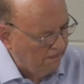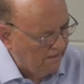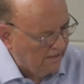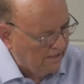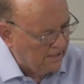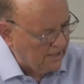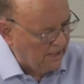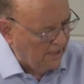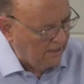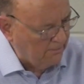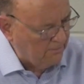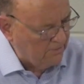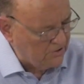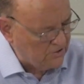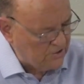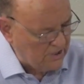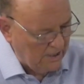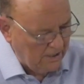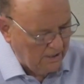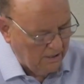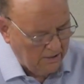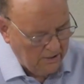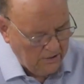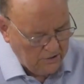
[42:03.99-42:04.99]
came and
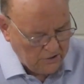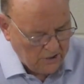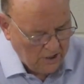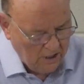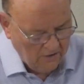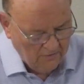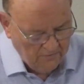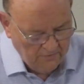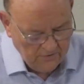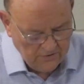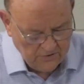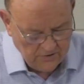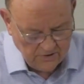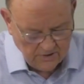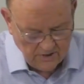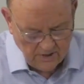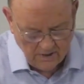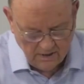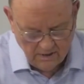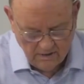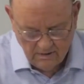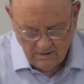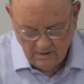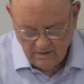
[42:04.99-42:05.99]
sat down in his office and
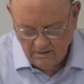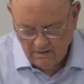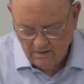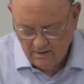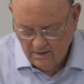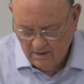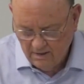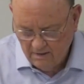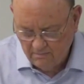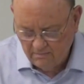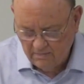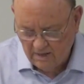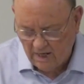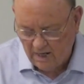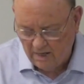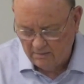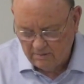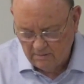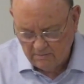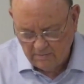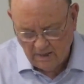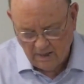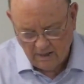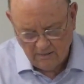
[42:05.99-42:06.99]
said, blah,
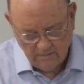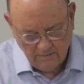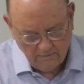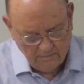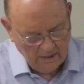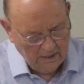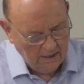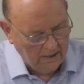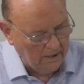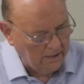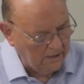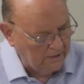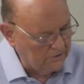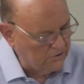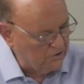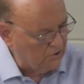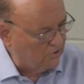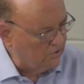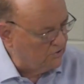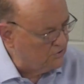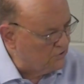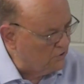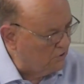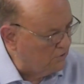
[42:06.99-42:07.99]
blah, blah, blah, blah,
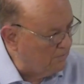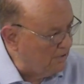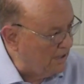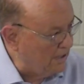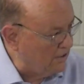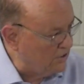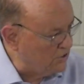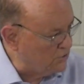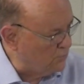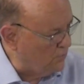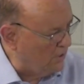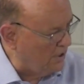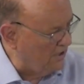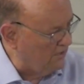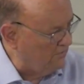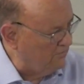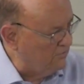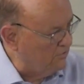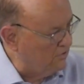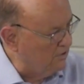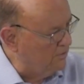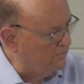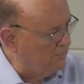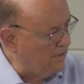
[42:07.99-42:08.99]
and so about his wife.
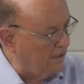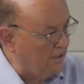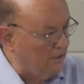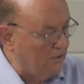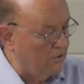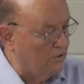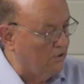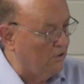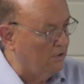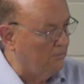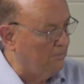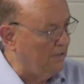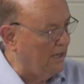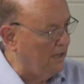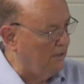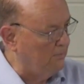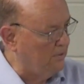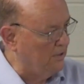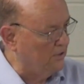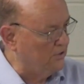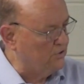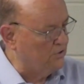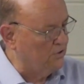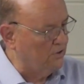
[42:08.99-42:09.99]
He really painted her in a bad
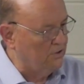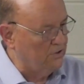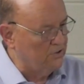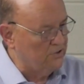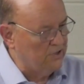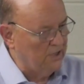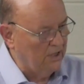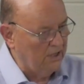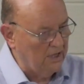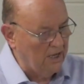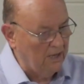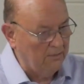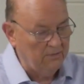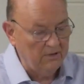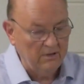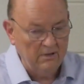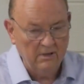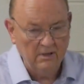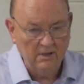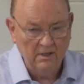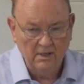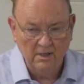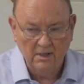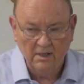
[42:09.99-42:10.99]
picture and said,
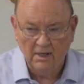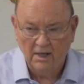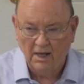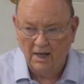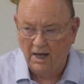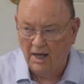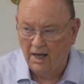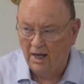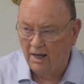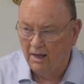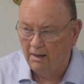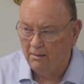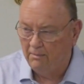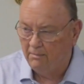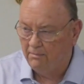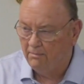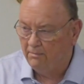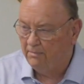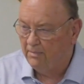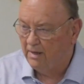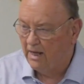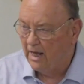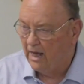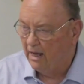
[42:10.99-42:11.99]

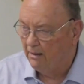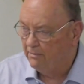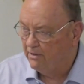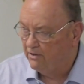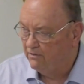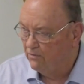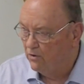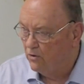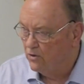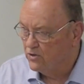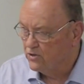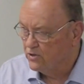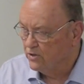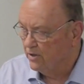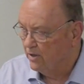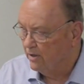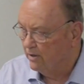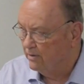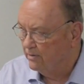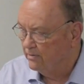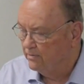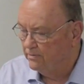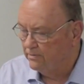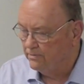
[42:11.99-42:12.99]
I'm divorcing
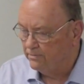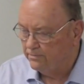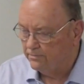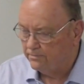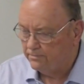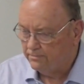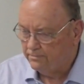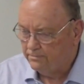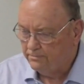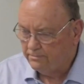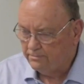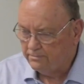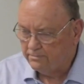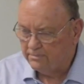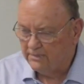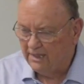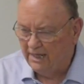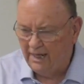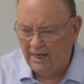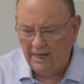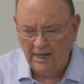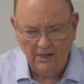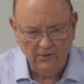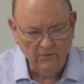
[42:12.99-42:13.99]
her.
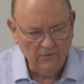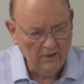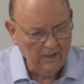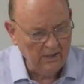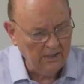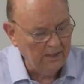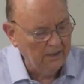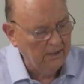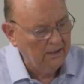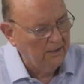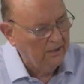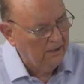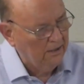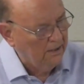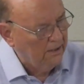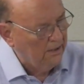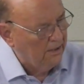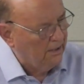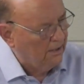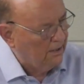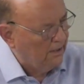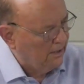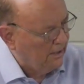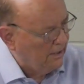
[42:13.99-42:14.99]
And really,
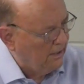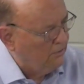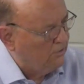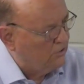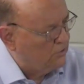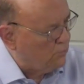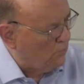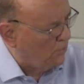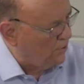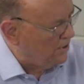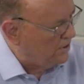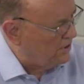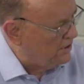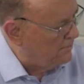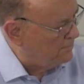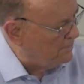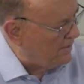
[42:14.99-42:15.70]
he was wanting the